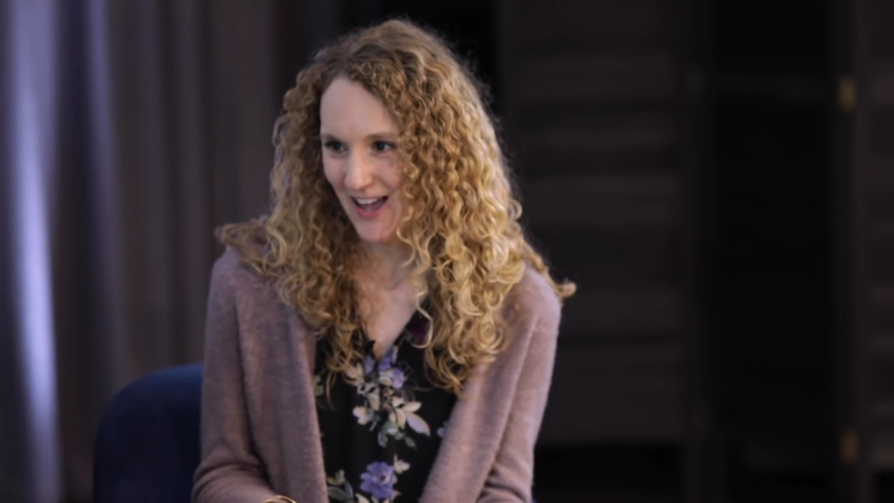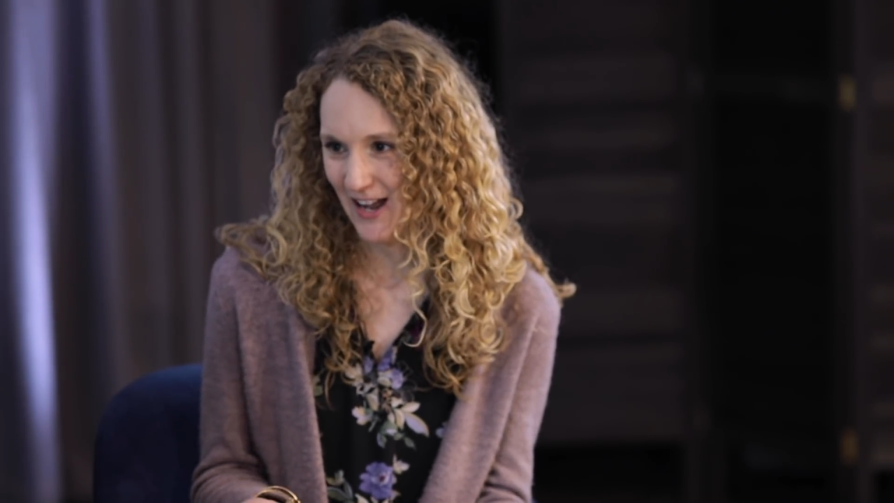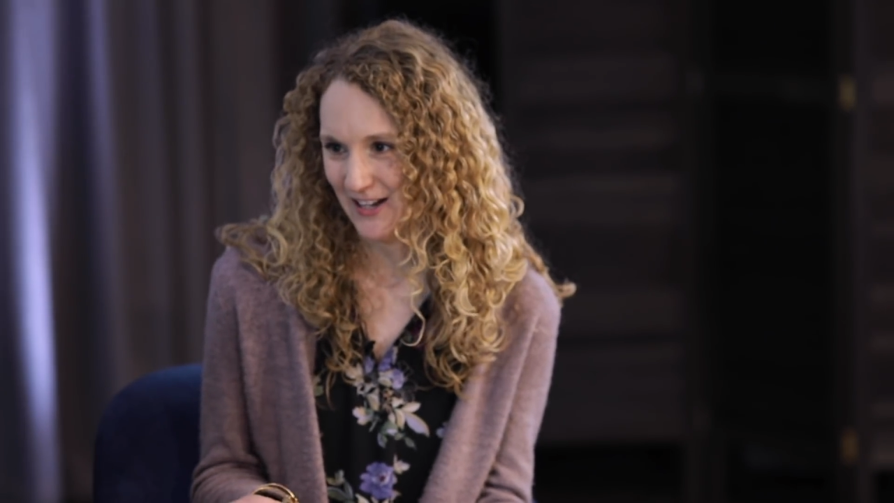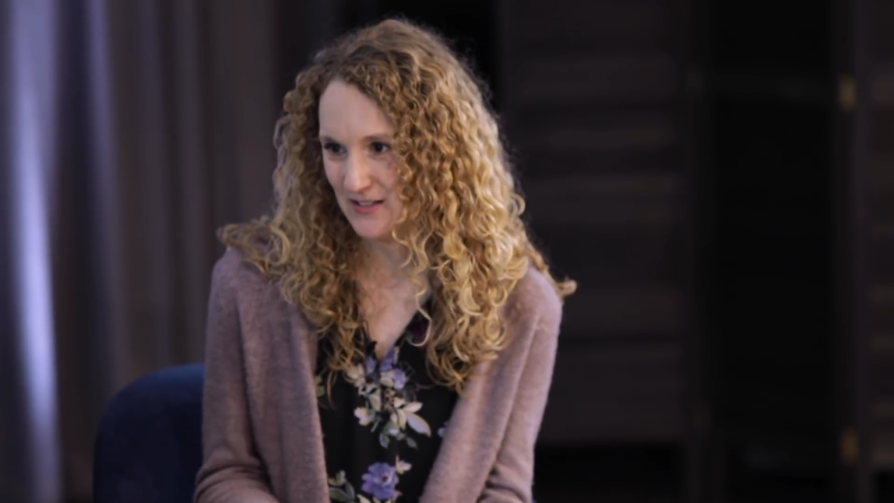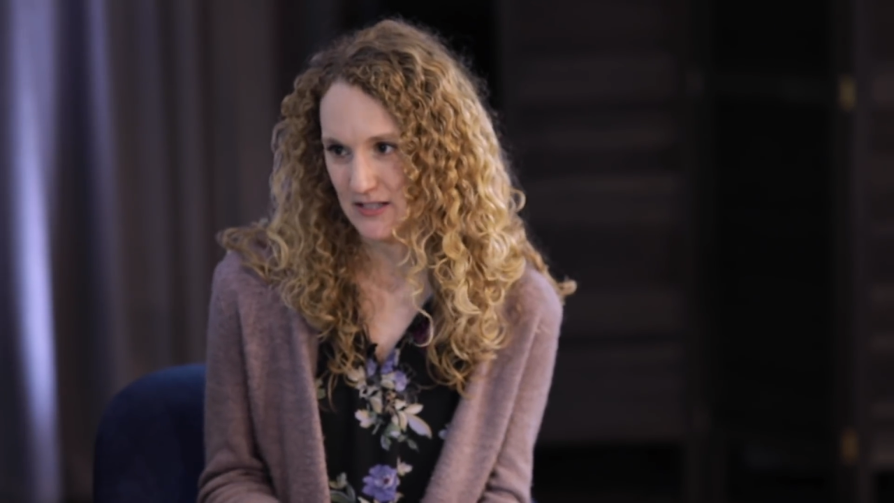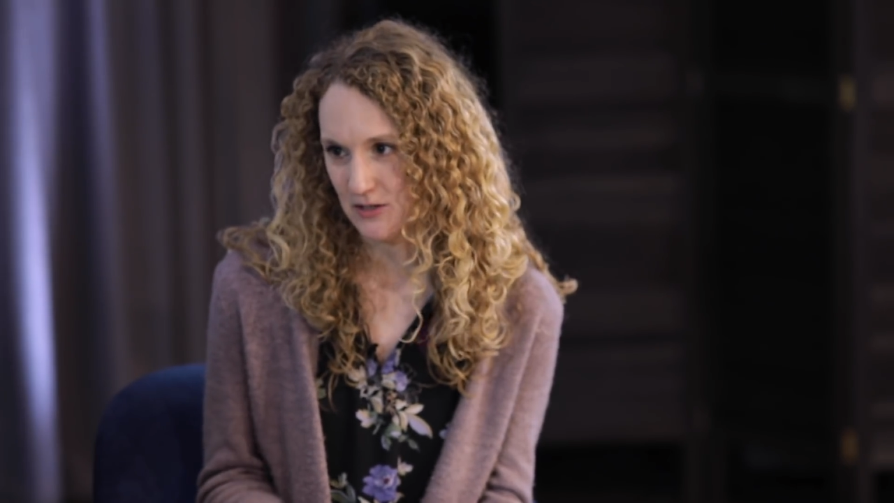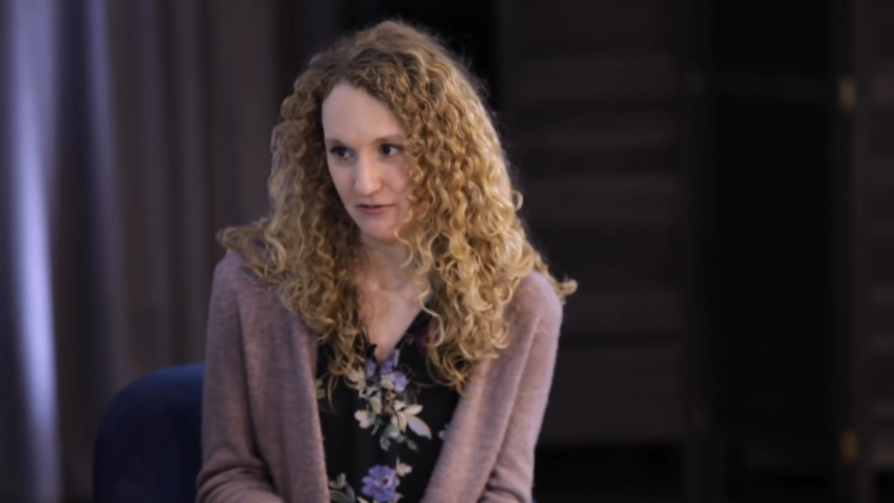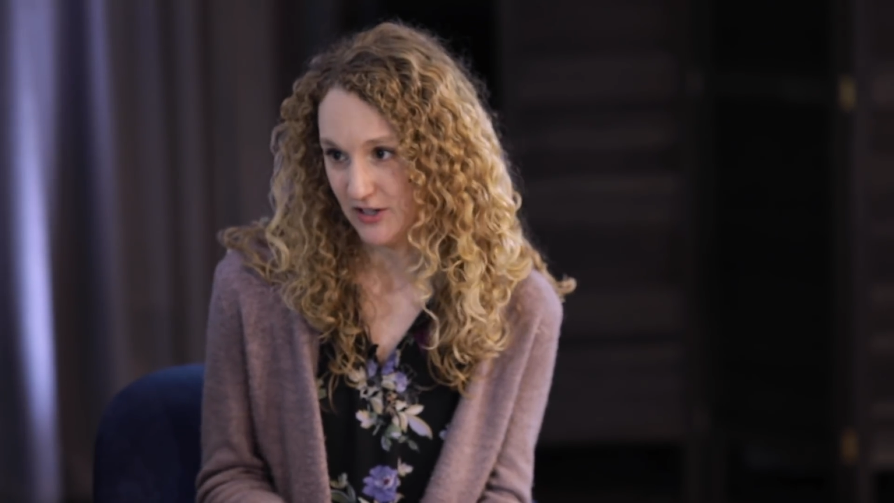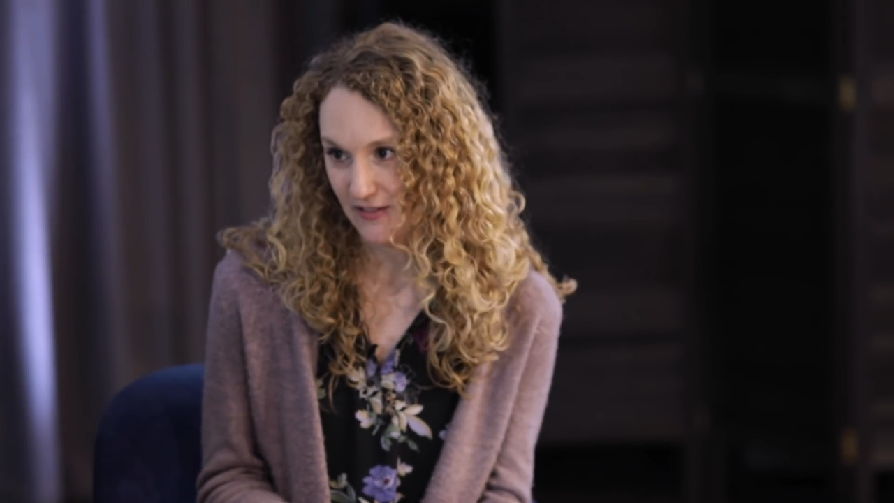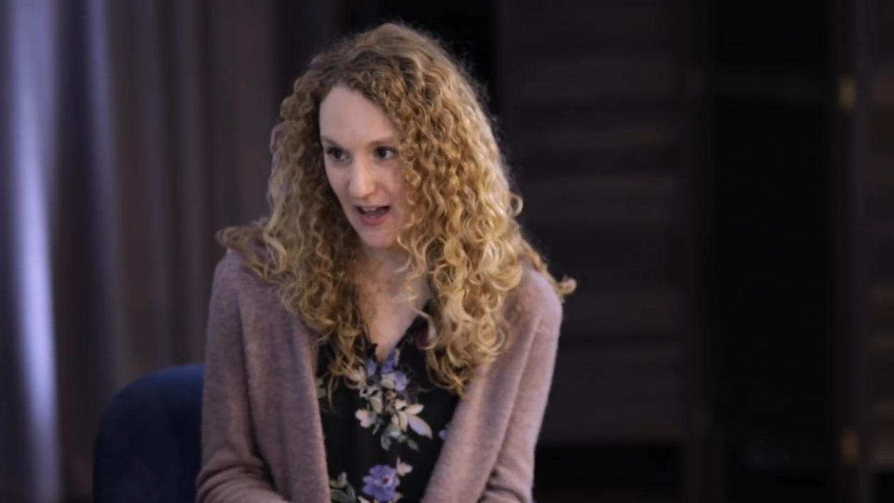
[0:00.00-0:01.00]
and I can still
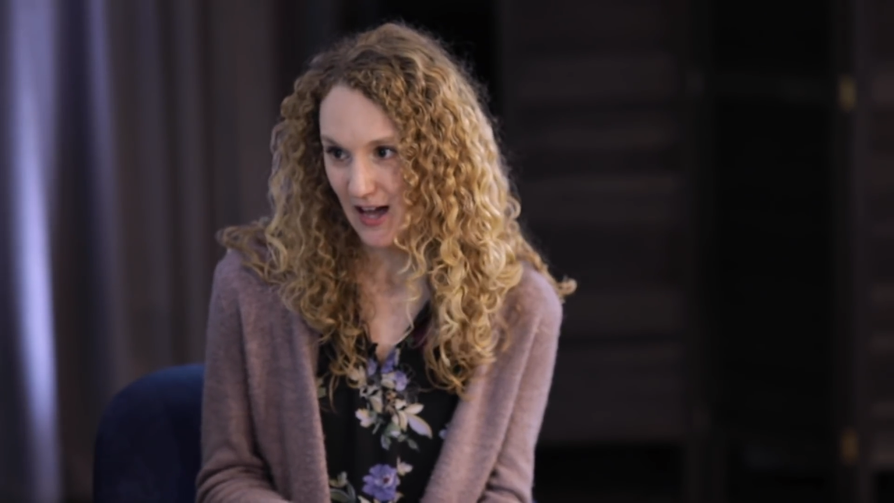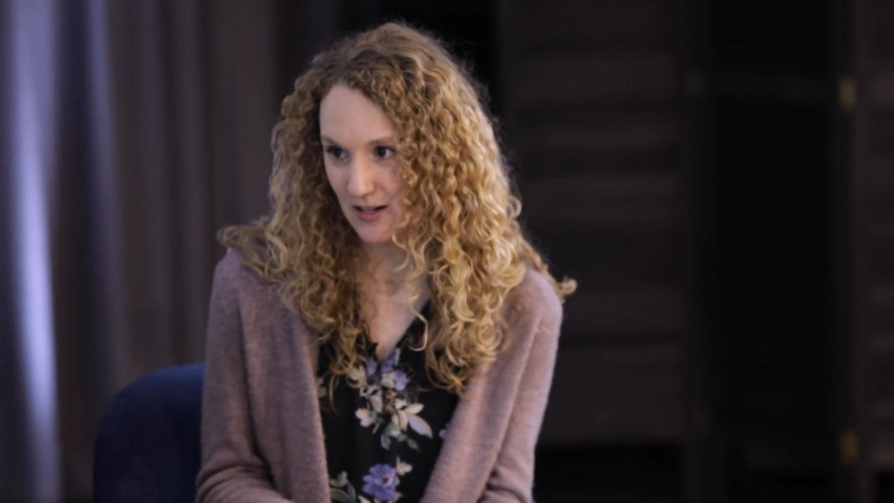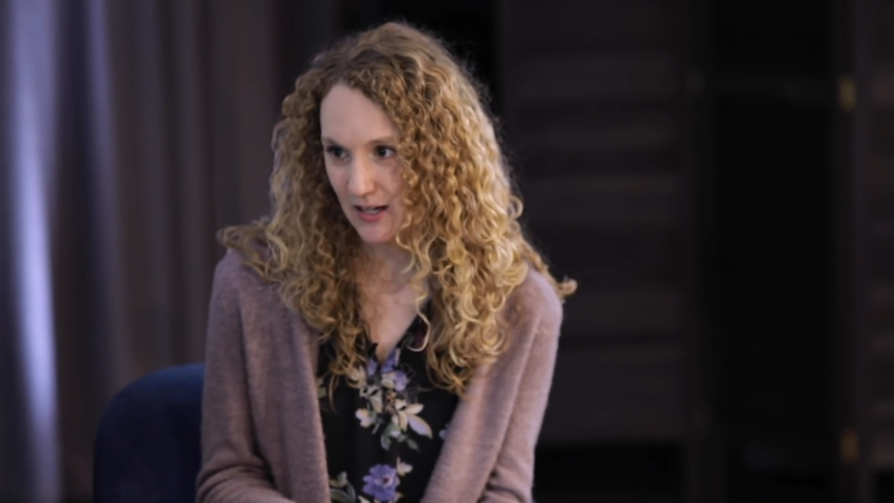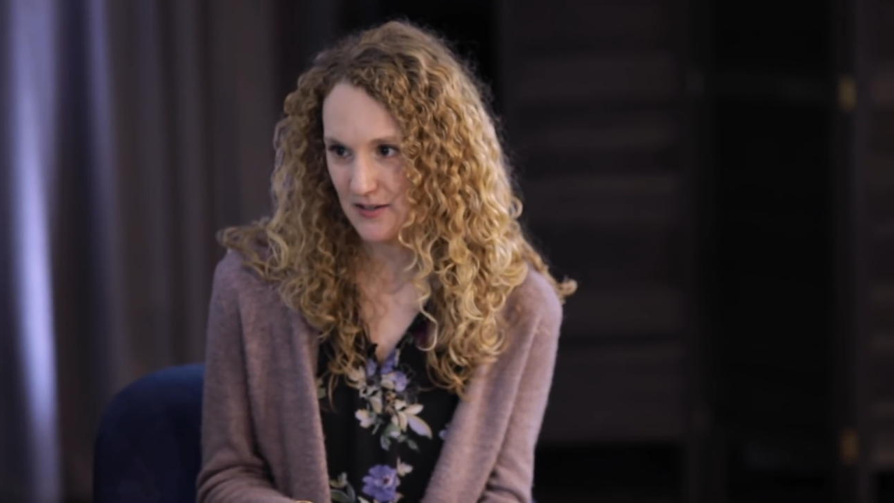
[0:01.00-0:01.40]
feel that.